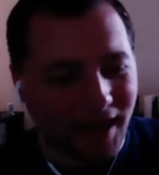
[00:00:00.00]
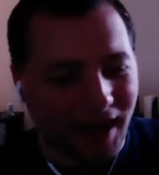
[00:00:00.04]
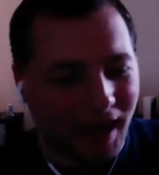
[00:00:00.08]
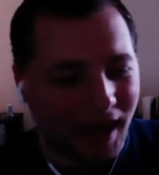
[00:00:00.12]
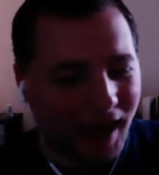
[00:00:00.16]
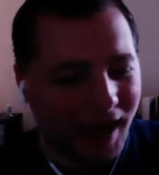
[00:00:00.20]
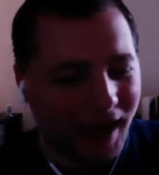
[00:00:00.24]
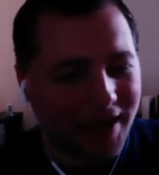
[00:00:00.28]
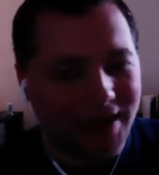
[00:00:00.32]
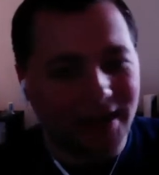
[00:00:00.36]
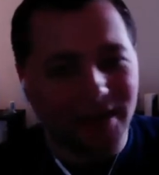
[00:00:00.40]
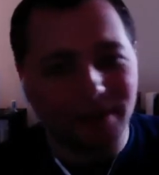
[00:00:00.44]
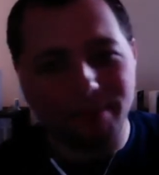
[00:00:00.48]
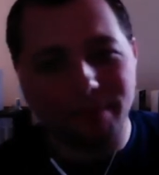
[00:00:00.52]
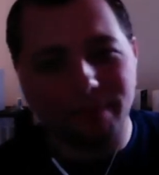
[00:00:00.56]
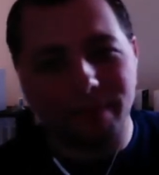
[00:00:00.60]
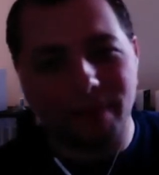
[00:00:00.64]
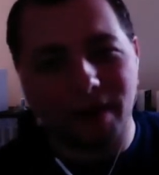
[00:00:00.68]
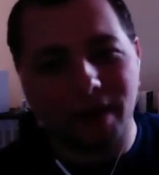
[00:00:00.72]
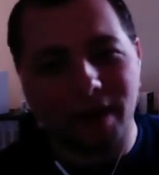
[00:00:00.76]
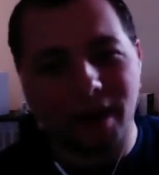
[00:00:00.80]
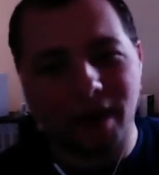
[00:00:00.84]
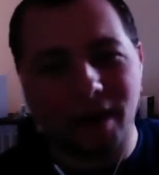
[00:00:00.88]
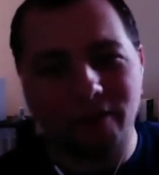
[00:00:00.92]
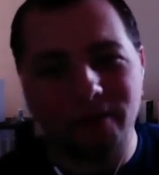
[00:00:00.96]
I
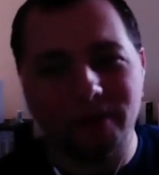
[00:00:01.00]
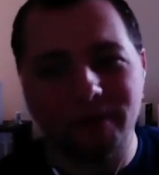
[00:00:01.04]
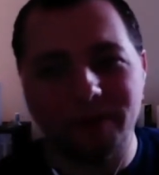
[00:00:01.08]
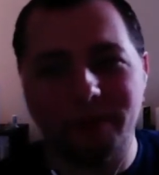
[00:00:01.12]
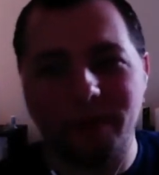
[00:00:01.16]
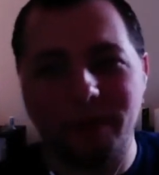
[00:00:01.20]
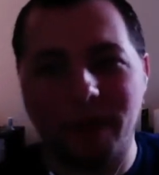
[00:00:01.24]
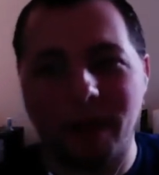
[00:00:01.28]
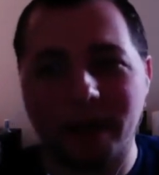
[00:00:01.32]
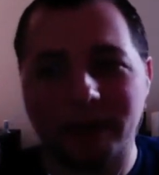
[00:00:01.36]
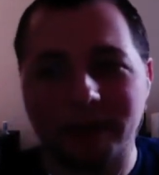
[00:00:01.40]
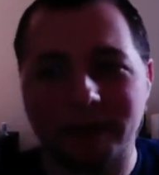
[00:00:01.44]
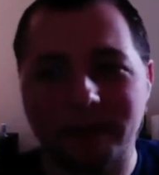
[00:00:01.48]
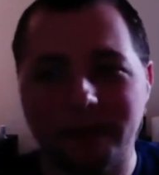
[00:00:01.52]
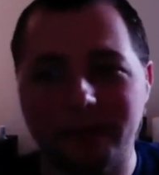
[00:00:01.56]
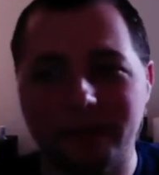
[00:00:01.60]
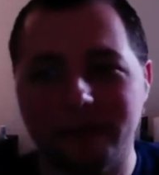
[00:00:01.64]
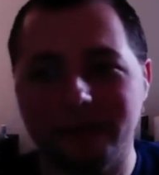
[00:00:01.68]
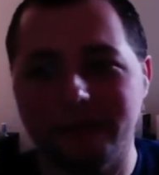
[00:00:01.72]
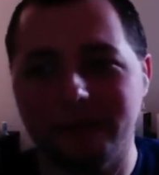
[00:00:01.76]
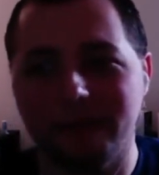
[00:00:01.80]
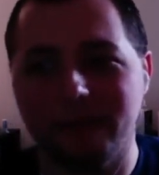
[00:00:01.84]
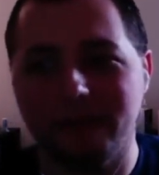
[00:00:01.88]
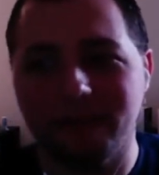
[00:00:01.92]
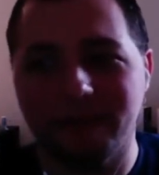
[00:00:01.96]
only backed
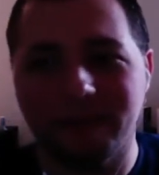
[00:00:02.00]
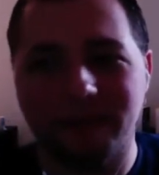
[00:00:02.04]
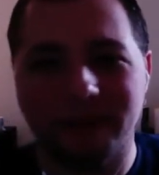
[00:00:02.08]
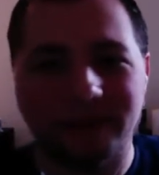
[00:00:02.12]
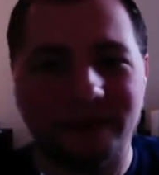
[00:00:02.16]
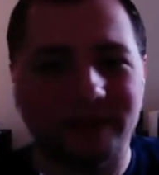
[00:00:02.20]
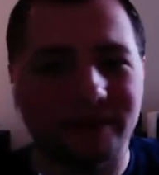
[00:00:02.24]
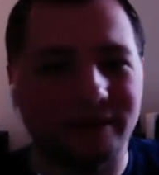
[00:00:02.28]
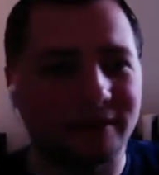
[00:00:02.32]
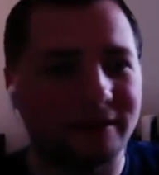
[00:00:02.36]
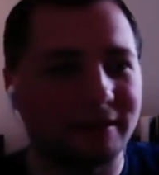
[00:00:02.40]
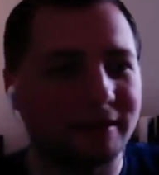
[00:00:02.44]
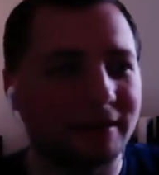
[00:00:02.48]
them like